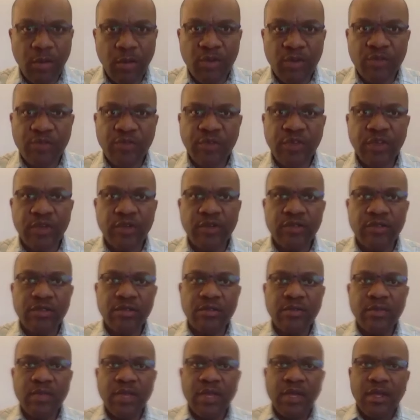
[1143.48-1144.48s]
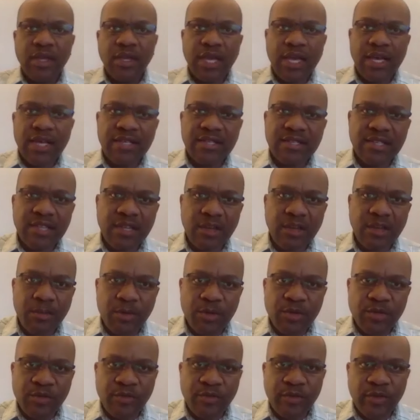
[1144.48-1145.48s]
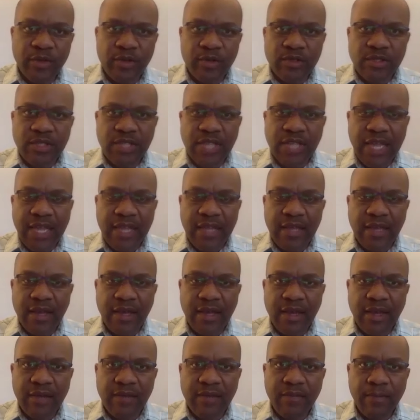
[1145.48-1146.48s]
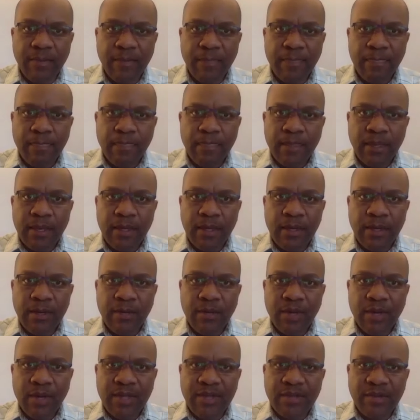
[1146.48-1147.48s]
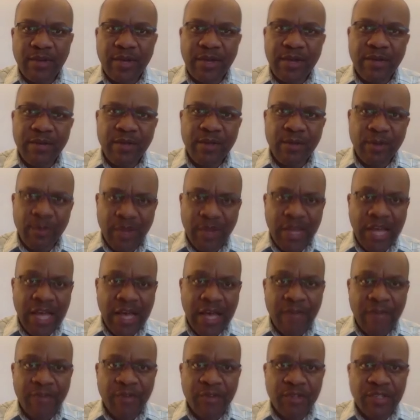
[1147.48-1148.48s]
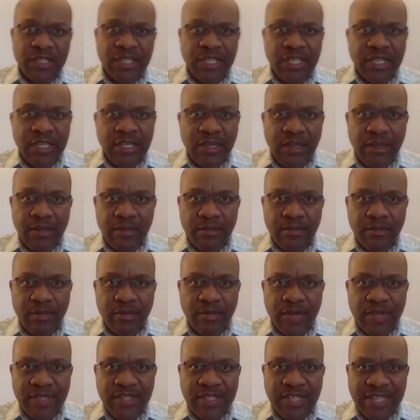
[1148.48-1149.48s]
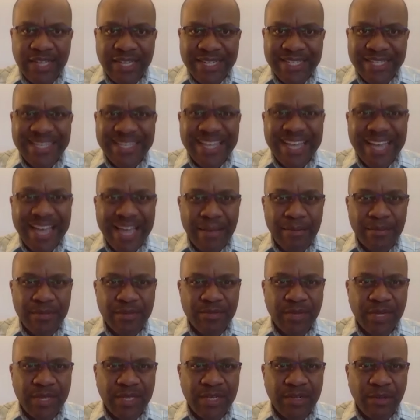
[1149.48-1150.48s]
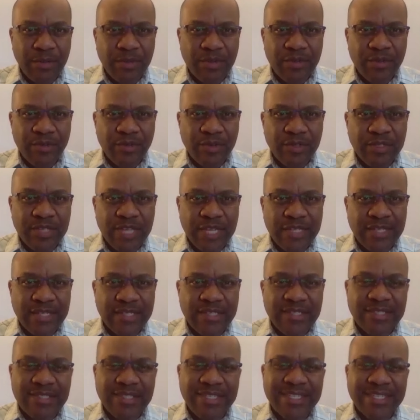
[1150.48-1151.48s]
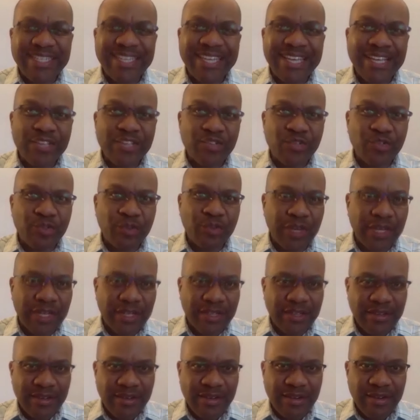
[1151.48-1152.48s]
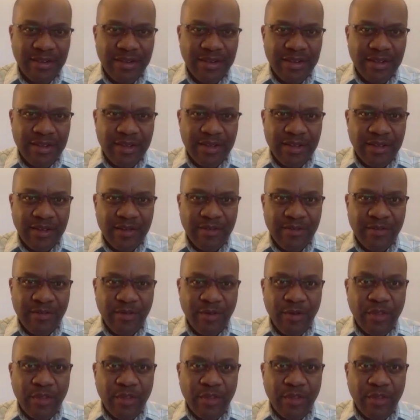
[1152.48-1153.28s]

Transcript: what I'm saying? Yes, it almost feels like uh, we're, we're, we're obviously in unprecedented times, but it almost feels like this is a test run wow.